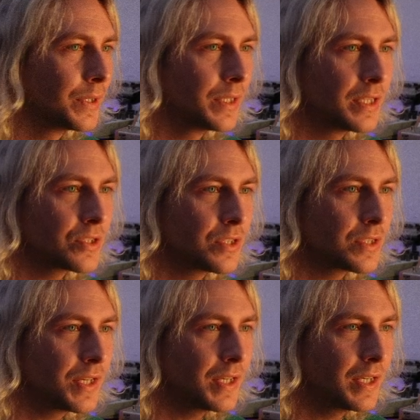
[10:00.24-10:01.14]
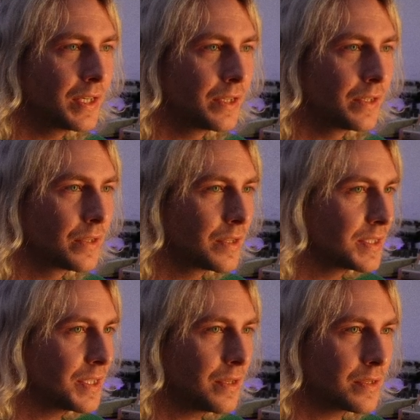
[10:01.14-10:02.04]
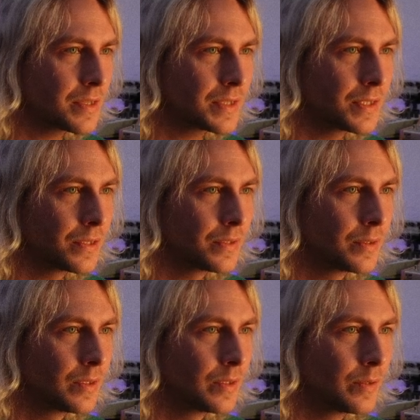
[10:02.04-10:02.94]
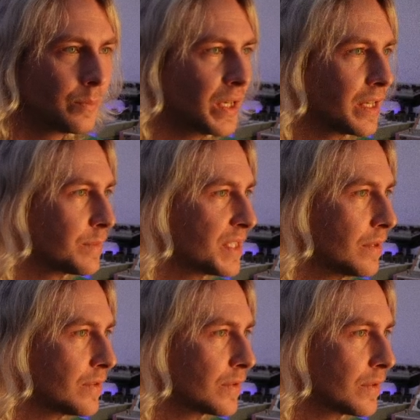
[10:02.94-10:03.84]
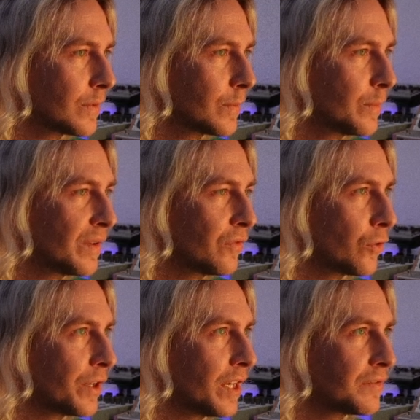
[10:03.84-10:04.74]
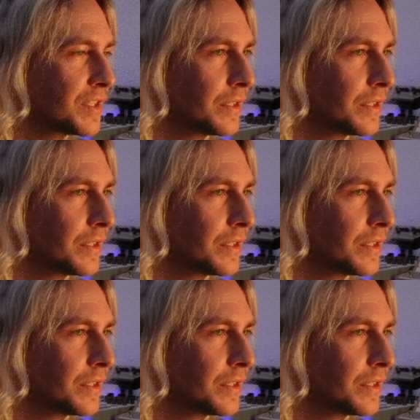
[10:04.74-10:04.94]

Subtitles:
let's just hear the synths by themselves, before and after.